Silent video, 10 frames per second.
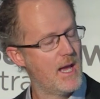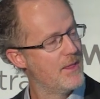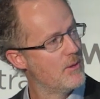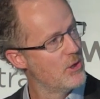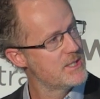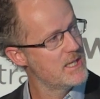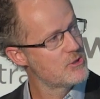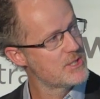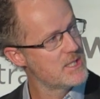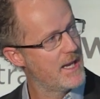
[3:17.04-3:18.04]
And the most
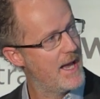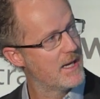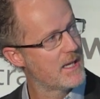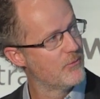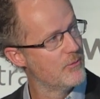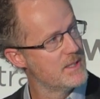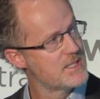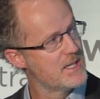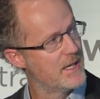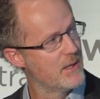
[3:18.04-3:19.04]
interesting outcome from this
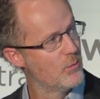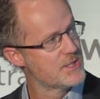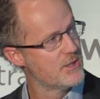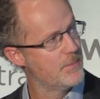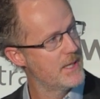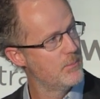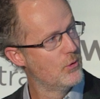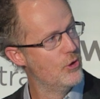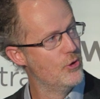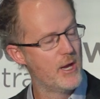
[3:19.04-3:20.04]
study was that
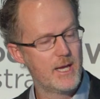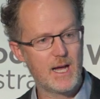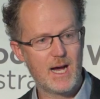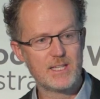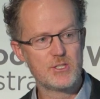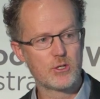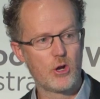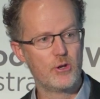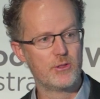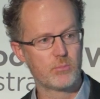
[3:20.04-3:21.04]
people who had
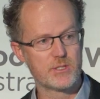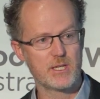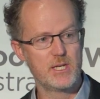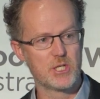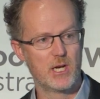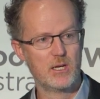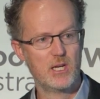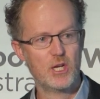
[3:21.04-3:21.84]
undergone the procedure